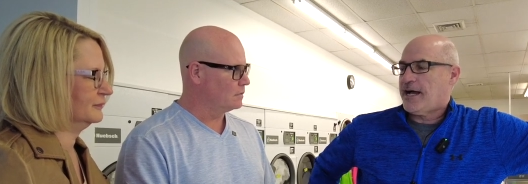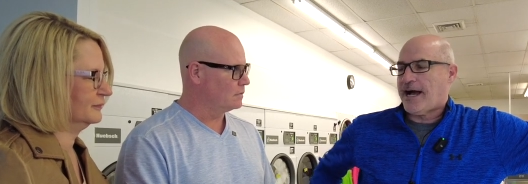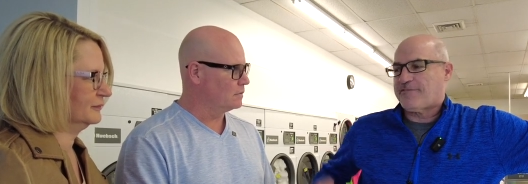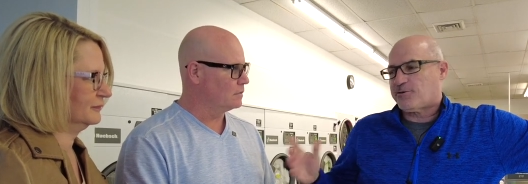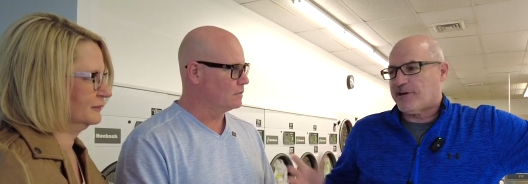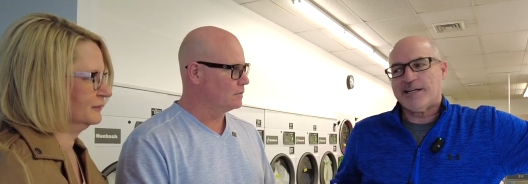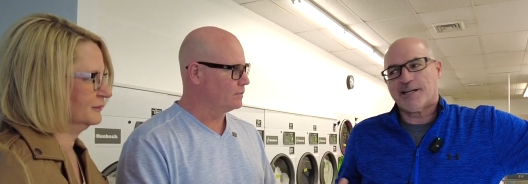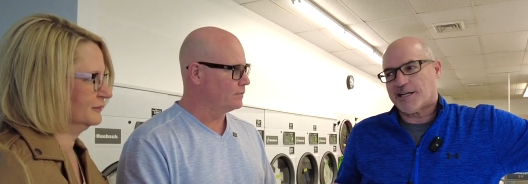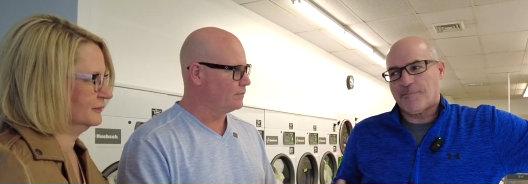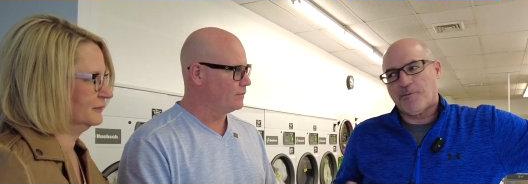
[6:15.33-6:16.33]
Speaker 1: I've created a
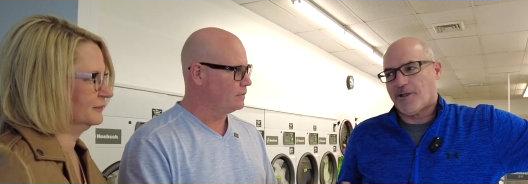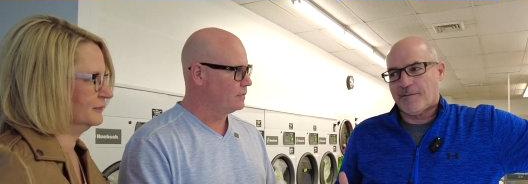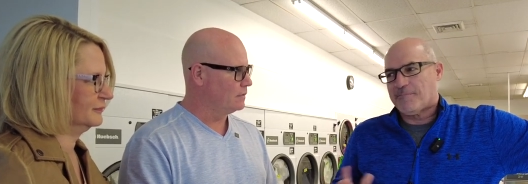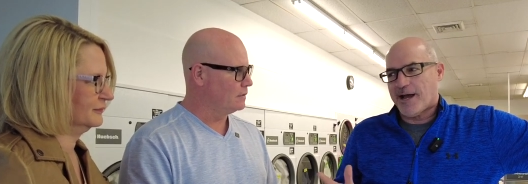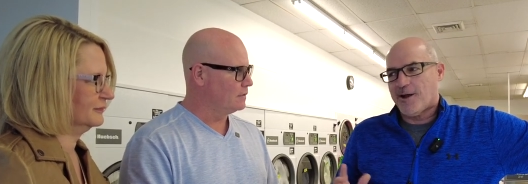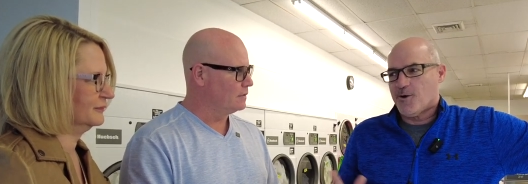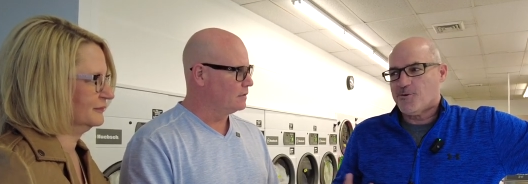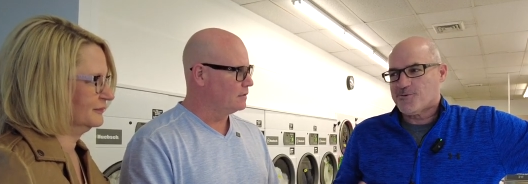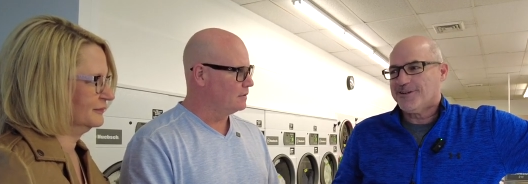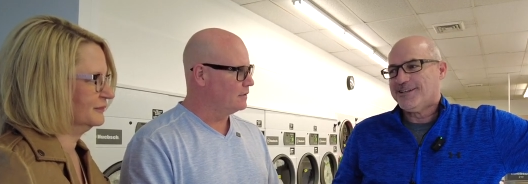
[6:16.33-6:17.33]
couple on my
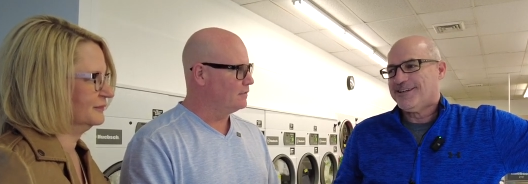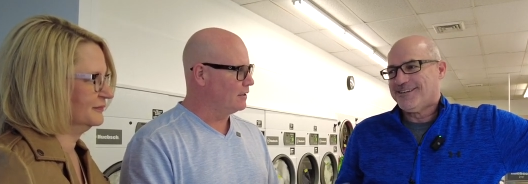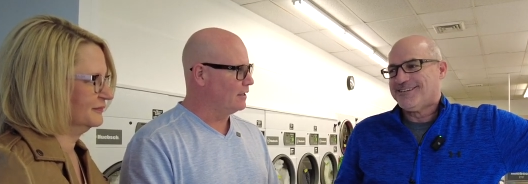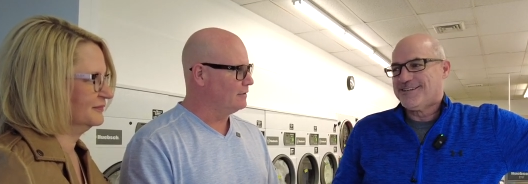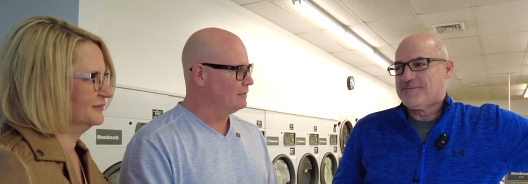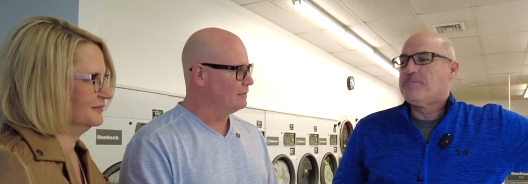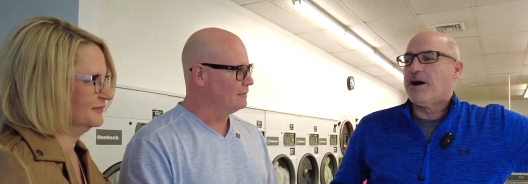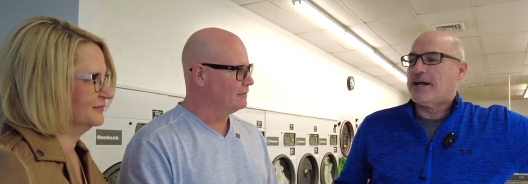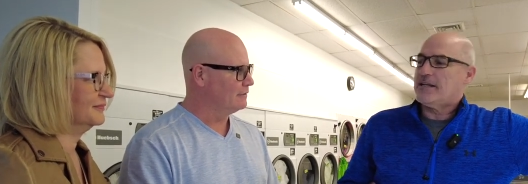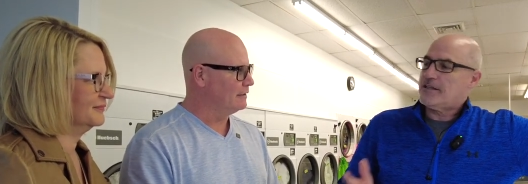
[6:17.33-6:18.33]
own. Okay.
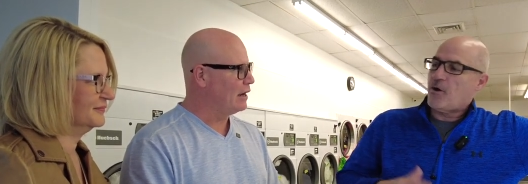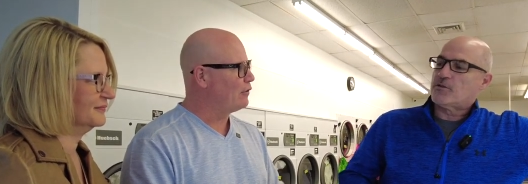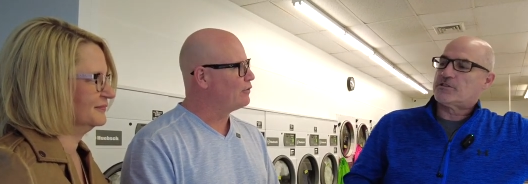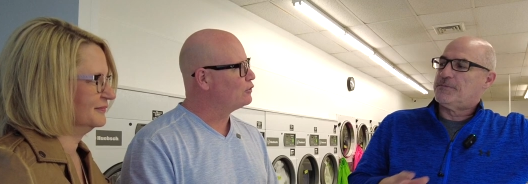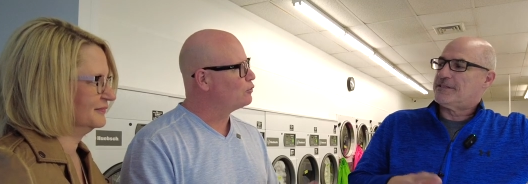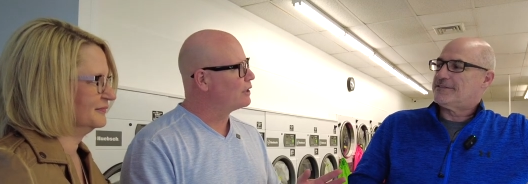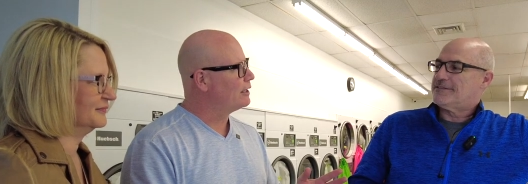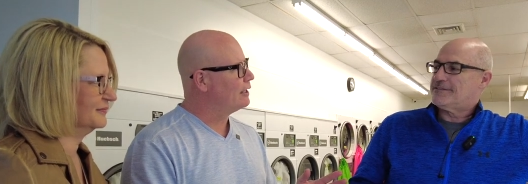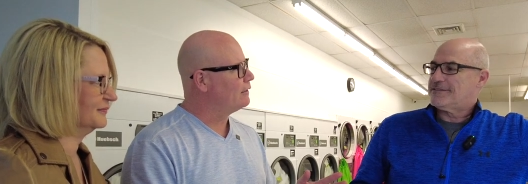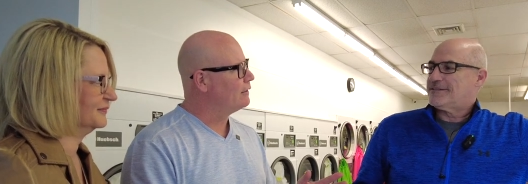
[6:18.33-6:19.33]
But how are those working
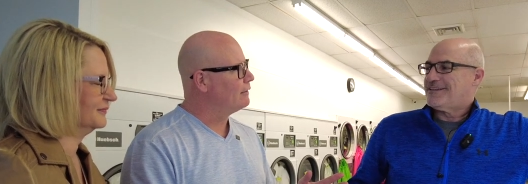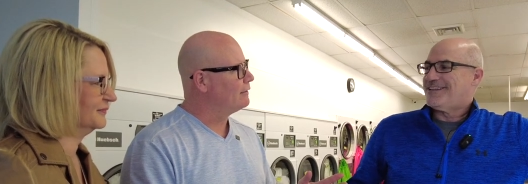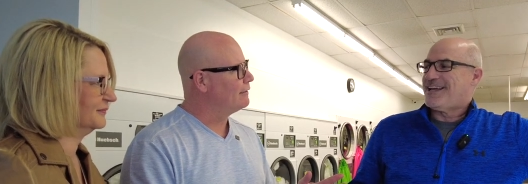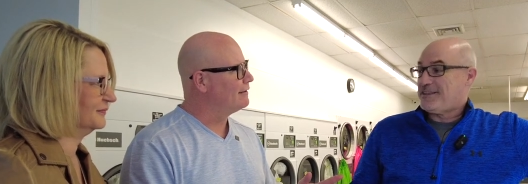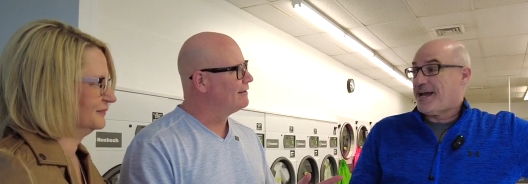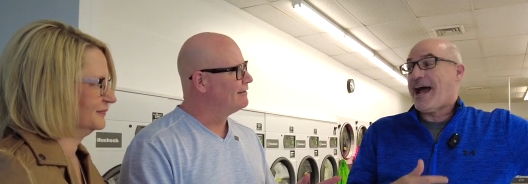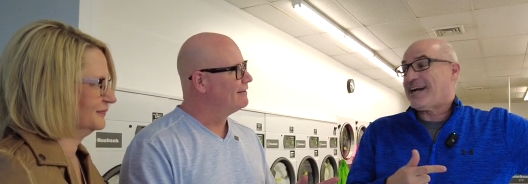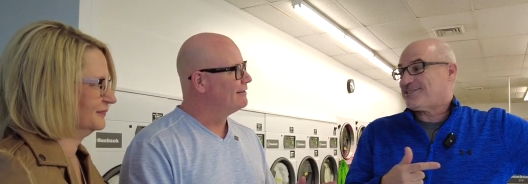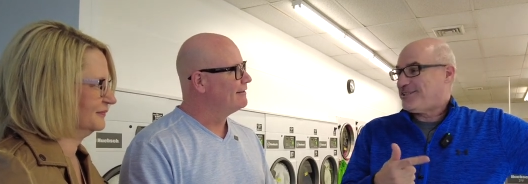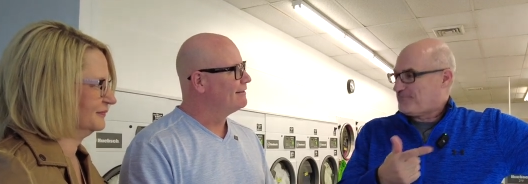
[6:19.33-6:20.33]
out? They, they
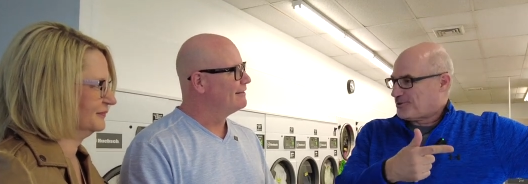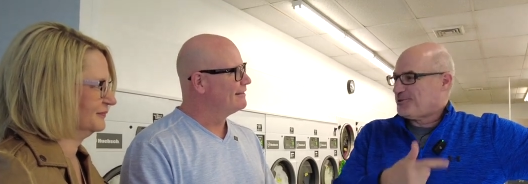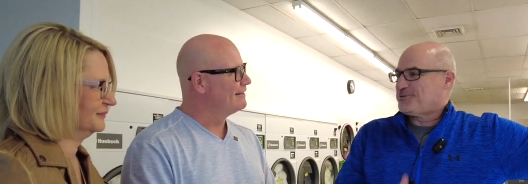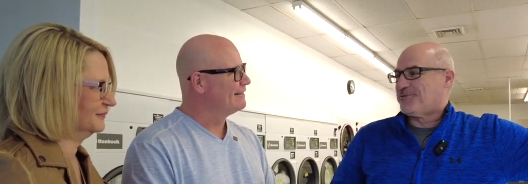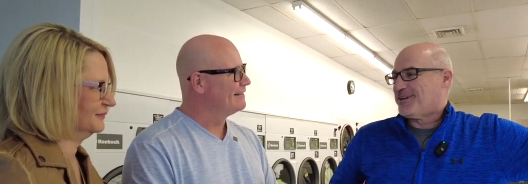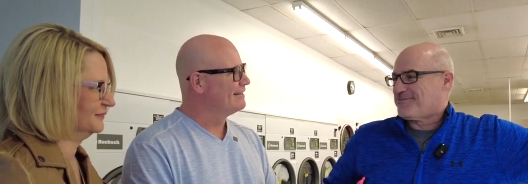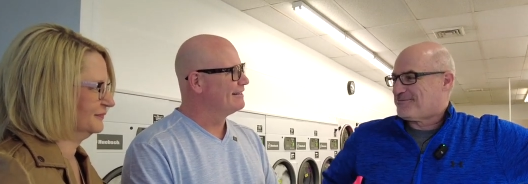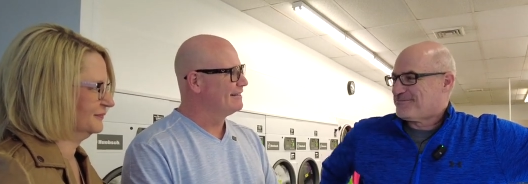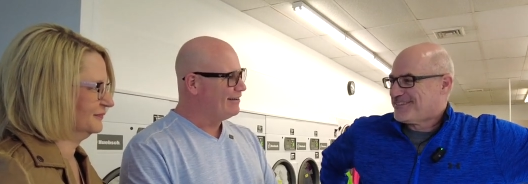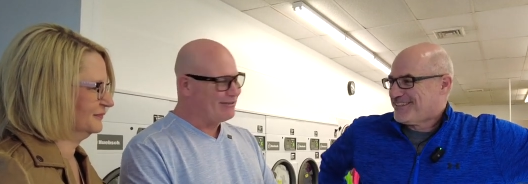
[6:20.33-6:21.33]
actually, we'll use one of them.
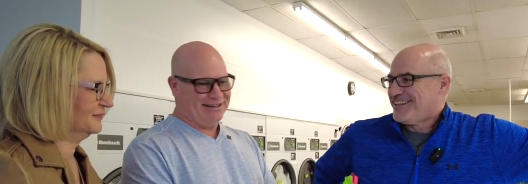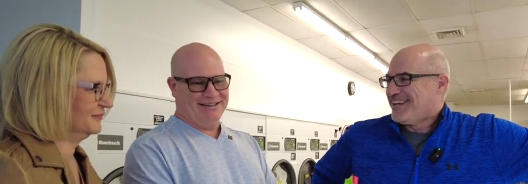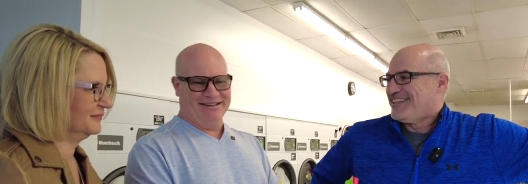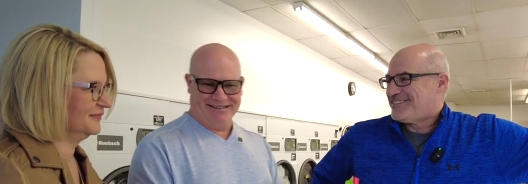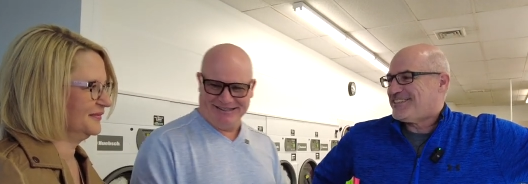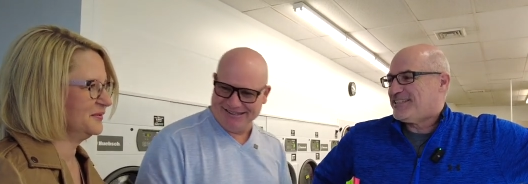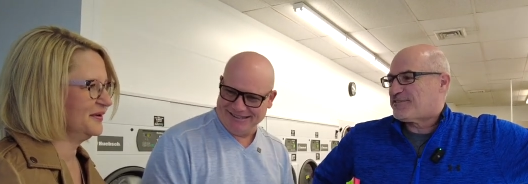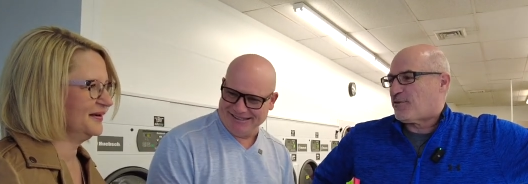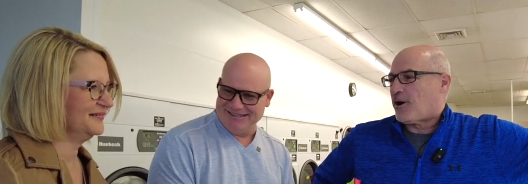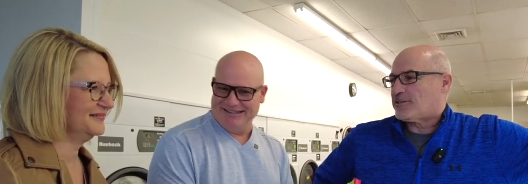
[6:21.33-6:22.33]
Okay. It's it's
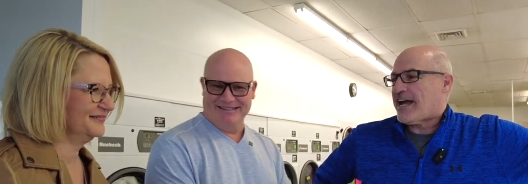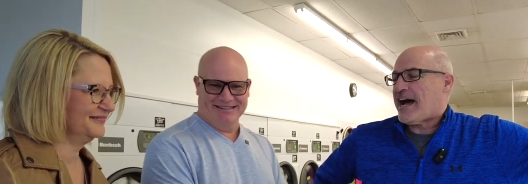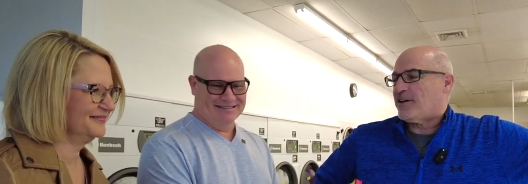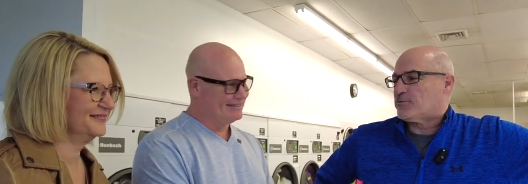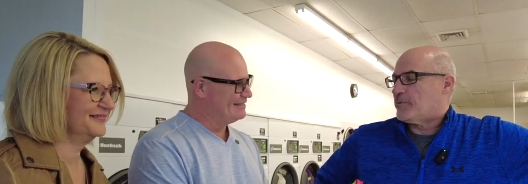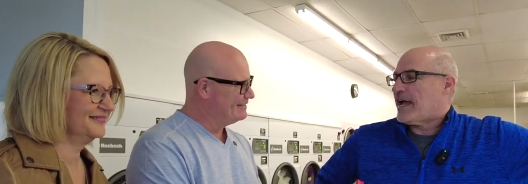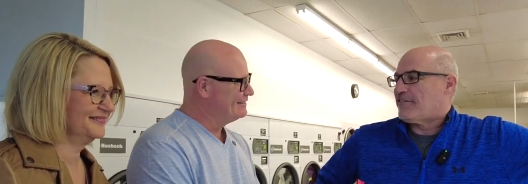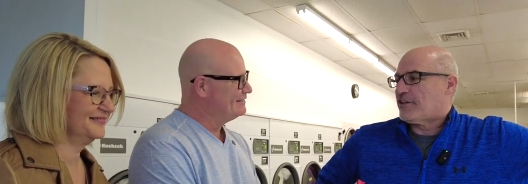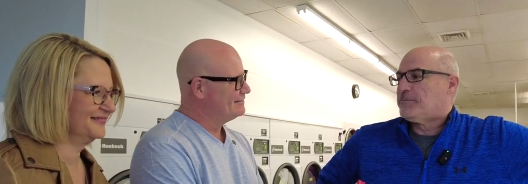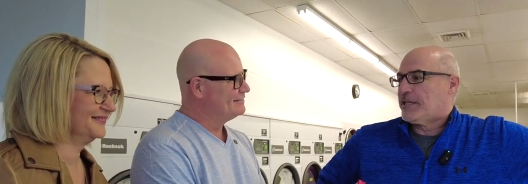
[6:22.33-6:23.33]
for our towels. When we have
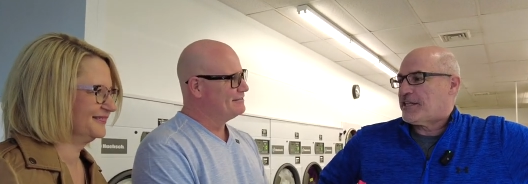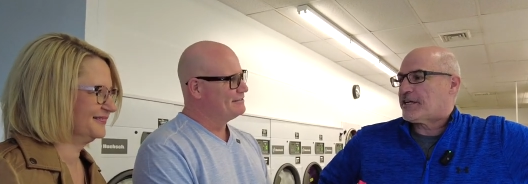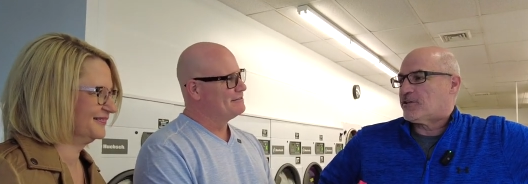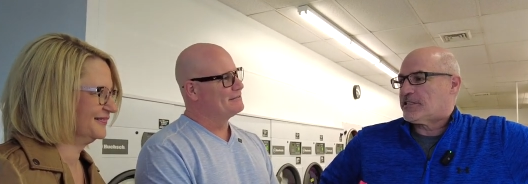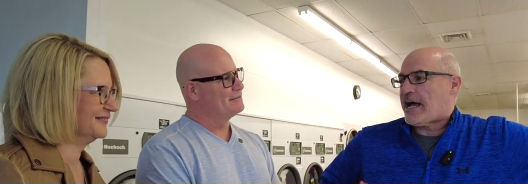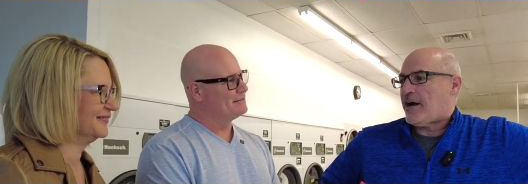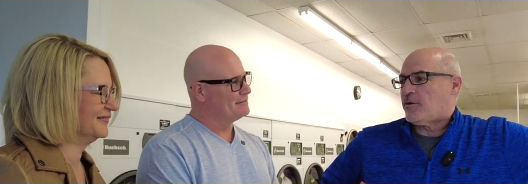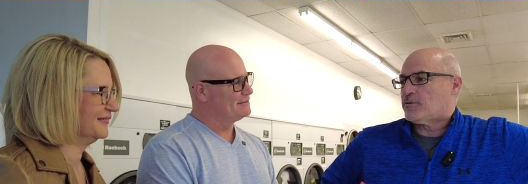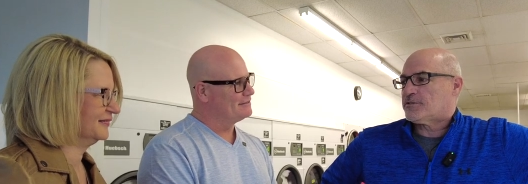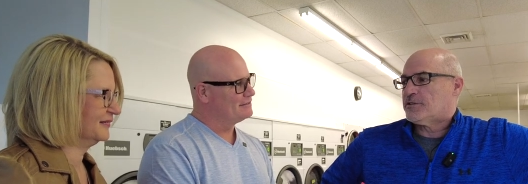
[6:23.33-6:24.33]
a little bit thicker
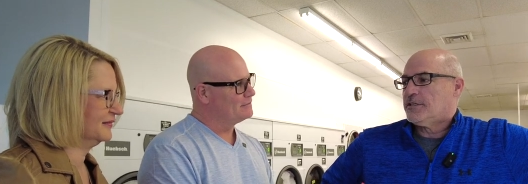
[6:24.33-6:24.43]
towels,